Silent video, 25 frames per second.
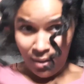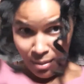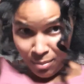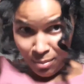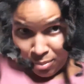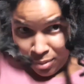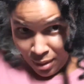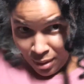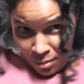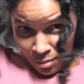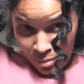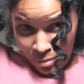I
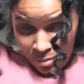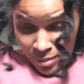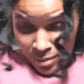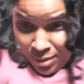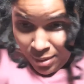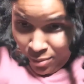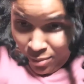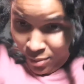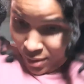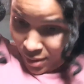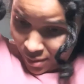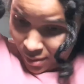probably
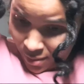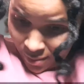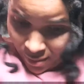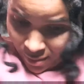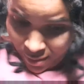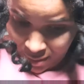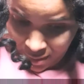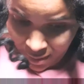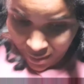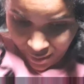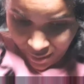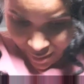would
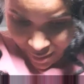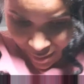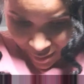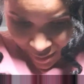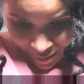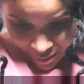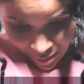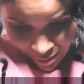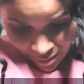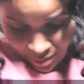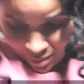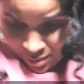
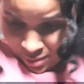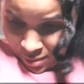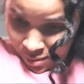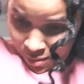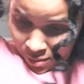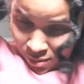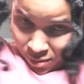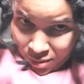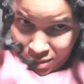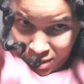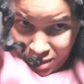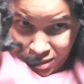
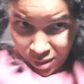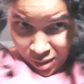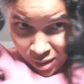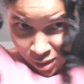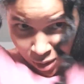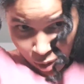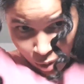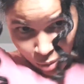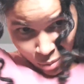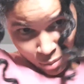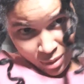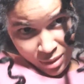just
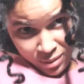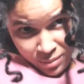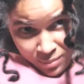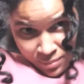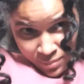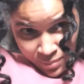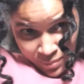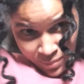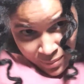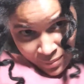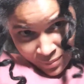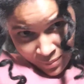comb it,
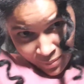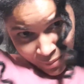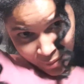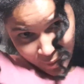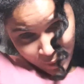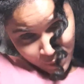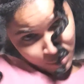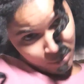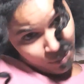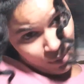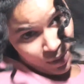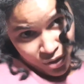
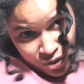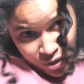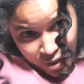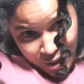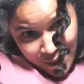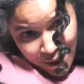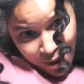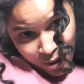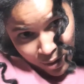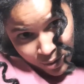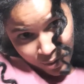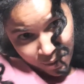brush it
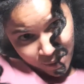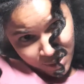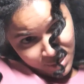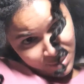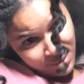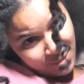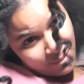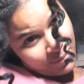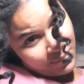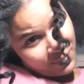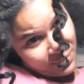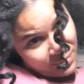out,
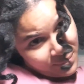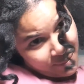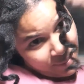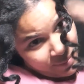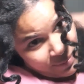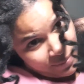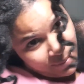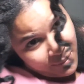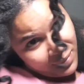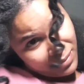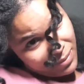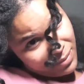
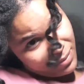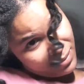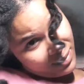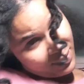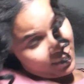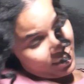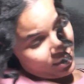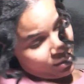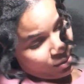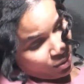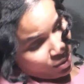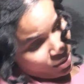
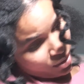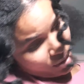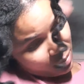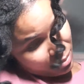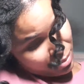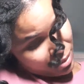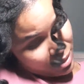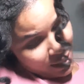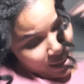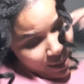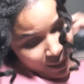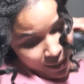so it'll just
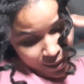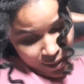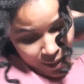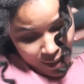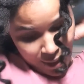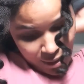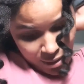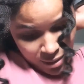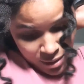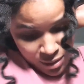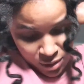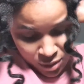be like a
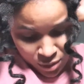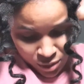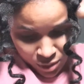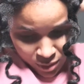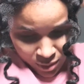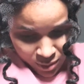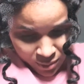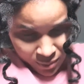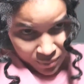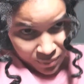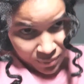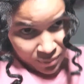nice little
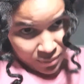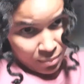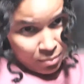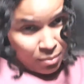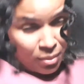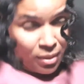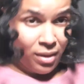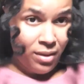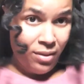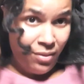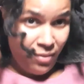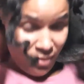
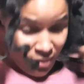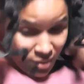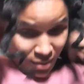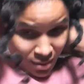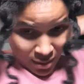puff.